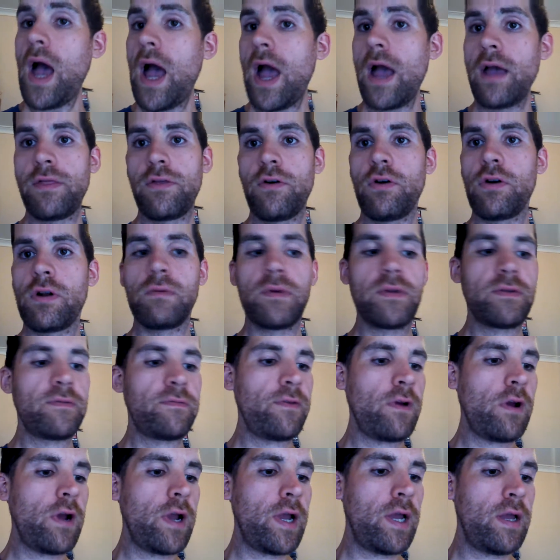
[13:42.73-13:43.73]
I thought it was
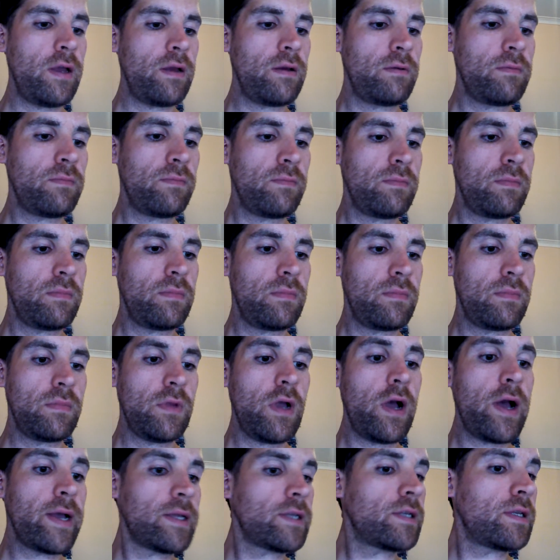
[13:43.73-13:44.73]
very
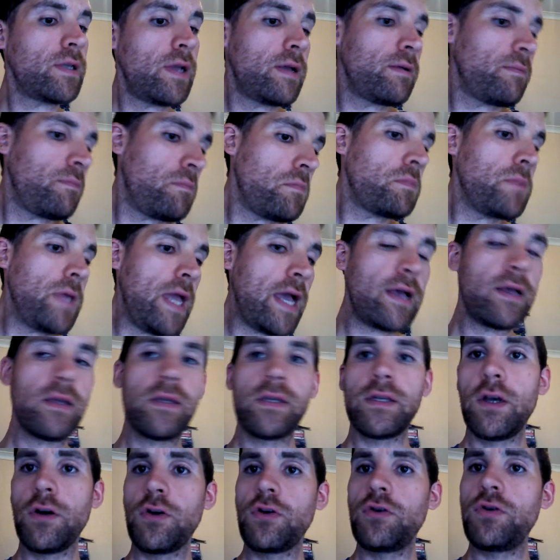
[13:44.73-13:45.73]
nice.
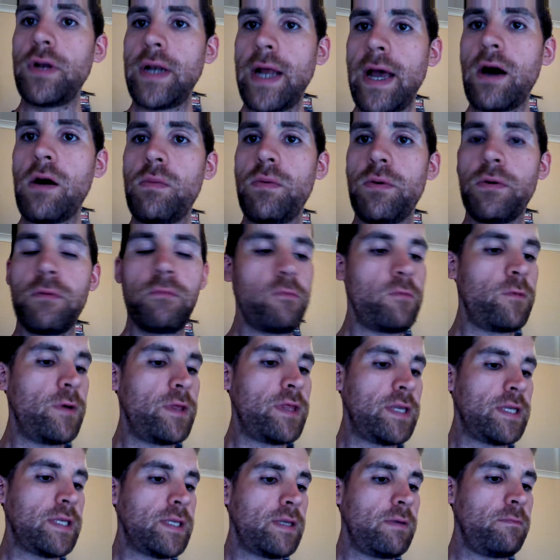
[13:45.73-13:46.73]
Yes, a good album
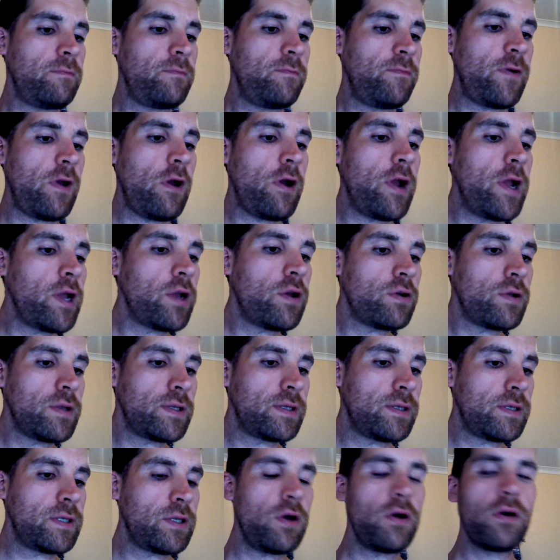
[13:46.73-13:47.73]
with some very
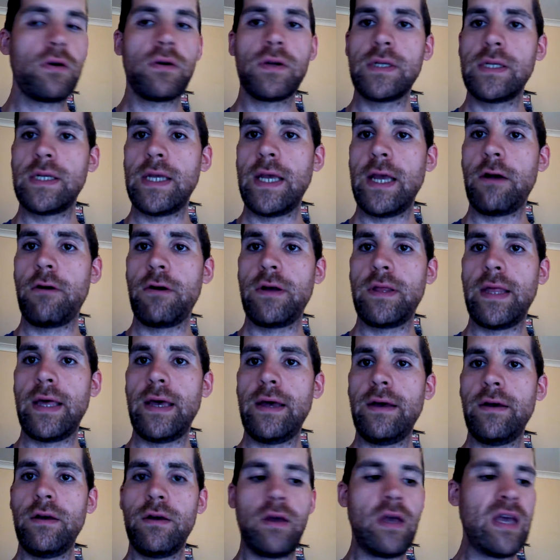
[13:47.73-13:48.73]
good songs here and
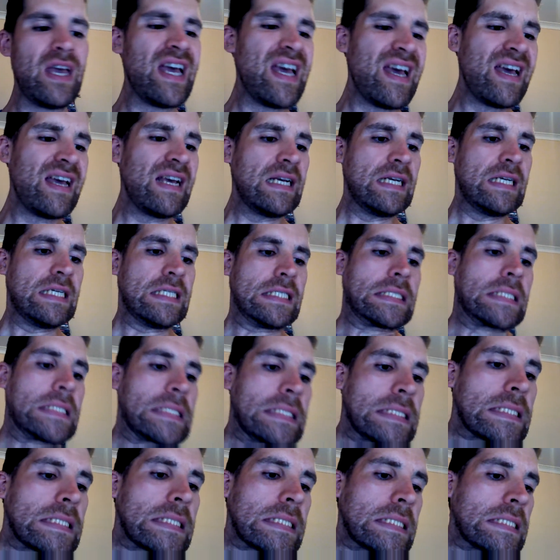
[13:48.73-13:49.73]
there.
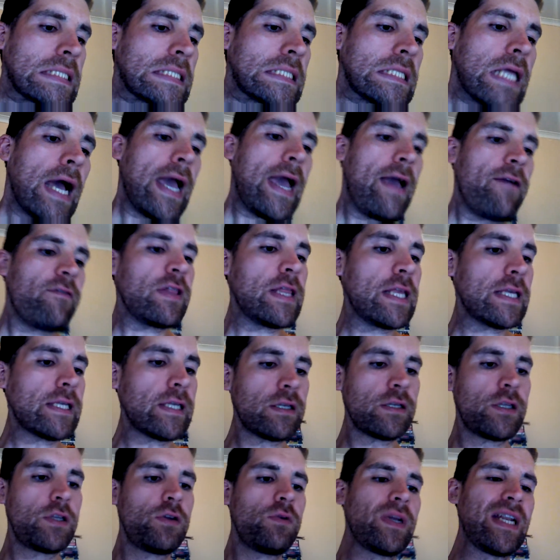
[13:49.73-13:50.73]
I haven't
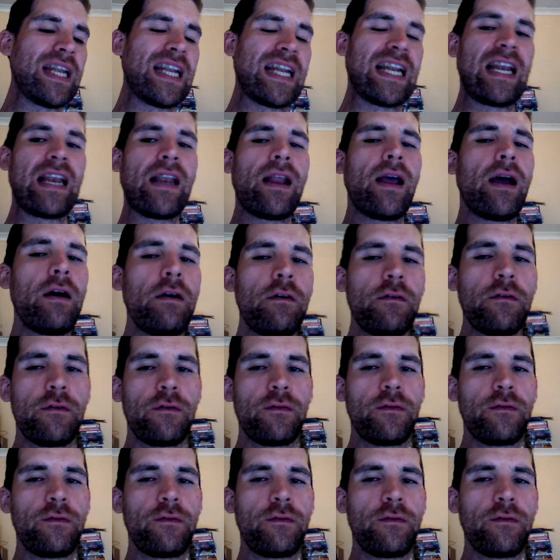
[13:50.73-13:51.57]
listened to it enough